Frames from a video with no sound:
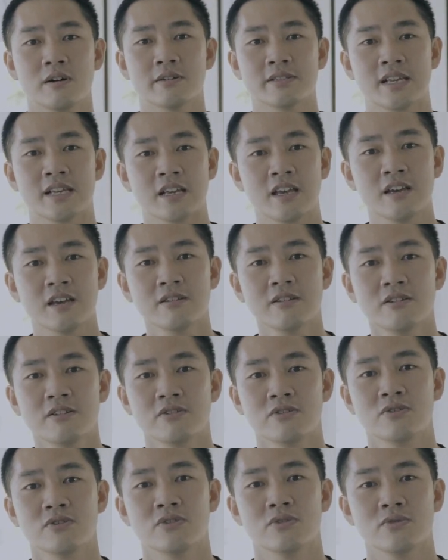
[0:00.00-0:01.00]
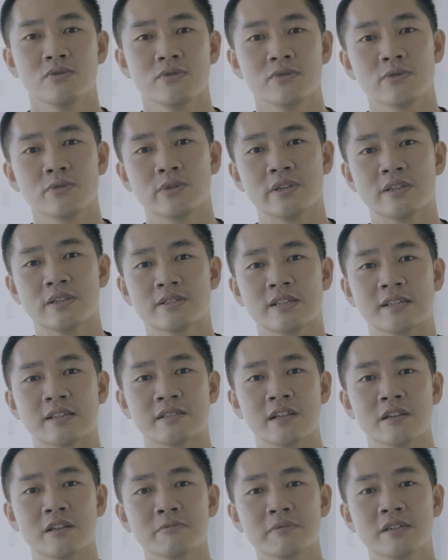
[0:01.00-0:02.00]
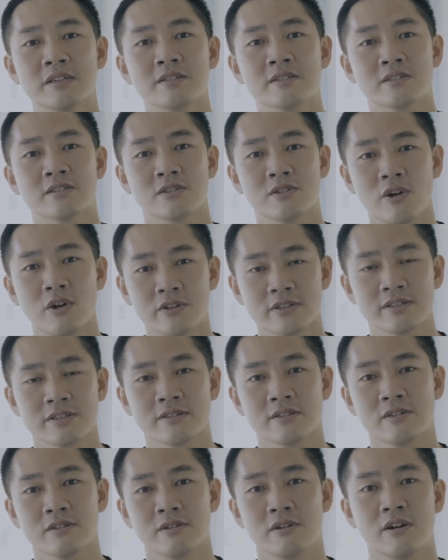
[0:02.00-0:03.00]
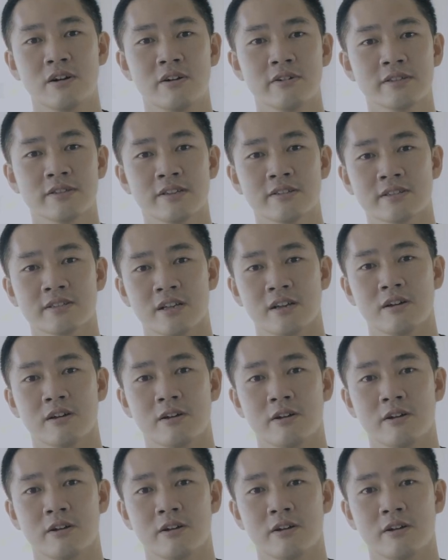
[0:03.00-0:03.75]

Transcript: Second, we sustainably source all this